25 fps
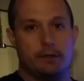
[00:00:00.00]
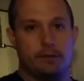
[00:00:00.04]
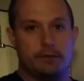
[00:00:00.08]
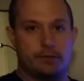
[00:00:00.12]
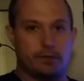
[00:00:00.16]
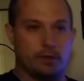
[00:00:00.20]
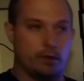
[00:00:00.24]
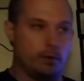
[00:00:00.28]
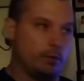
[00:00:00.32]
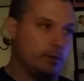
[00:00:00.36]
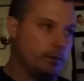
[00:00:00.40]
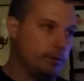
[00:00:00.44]

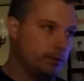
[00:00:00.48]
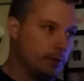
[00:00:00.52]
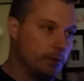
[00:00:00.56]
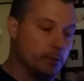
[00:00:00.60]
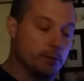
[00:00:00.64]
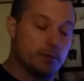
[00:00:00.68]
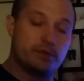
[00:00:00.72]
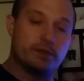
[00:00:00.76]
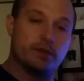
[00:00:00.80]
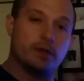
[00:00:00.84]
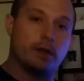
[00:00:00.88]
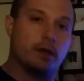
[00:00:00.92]
So there
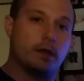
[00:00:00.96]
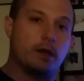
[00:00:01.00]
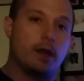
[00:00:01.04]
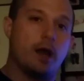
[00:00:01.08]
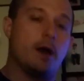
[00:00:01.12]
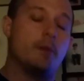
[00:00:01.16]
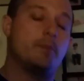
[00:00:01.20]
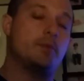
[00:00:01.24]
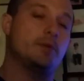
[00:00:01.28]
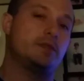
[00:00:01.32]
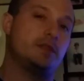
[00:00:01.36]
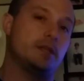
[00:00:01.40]
was a
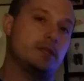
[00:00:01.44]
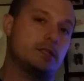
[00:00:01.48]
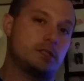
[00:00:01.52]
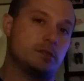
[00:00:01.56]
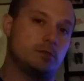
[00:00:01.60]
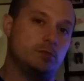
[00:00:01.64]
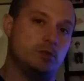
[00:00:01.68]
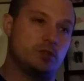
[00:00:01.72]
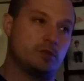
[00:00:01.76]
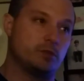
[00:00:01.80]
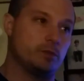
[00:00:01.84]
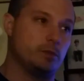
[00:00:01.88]

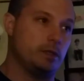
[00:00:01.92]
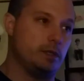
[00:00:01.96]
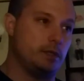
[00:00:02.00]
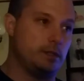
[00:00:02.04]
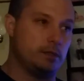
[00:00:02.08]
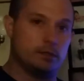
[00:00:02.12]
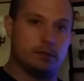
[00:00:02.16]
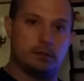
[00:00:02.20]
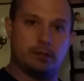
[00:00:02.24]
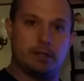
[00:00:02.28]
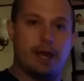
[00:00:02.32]
competition between